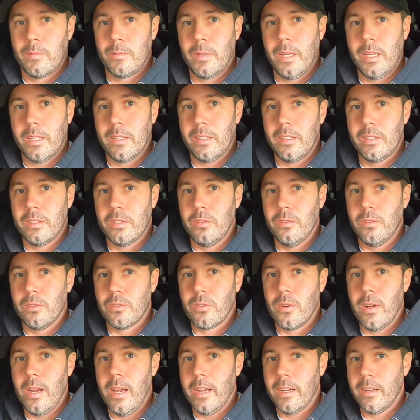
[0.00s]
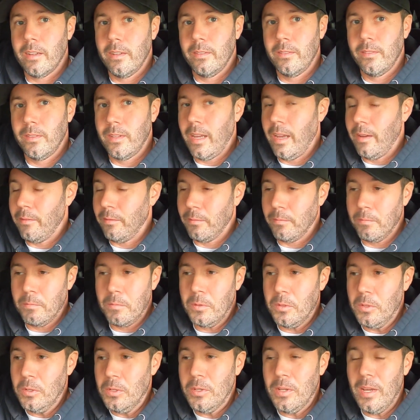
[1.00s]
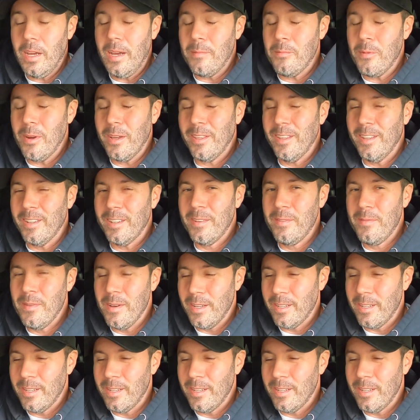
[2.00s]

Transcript: take these to the track, have a good time with it.